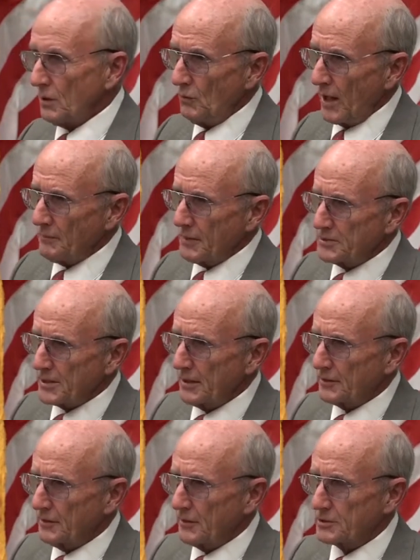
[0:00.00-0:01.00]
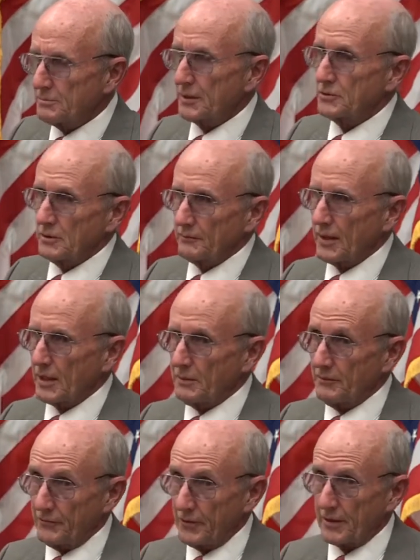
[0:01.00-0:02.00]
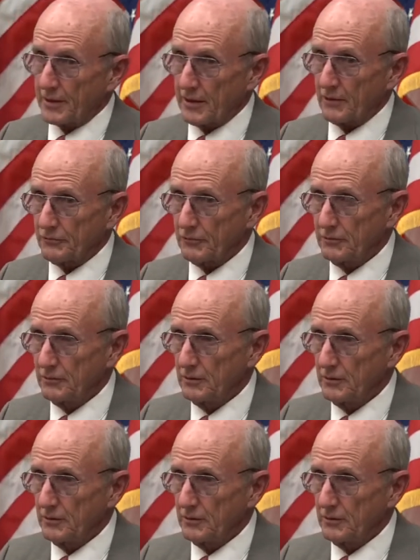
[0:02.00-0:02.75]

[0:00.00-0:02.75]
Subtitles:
Why am I telling you this? Because you've got to be very careful.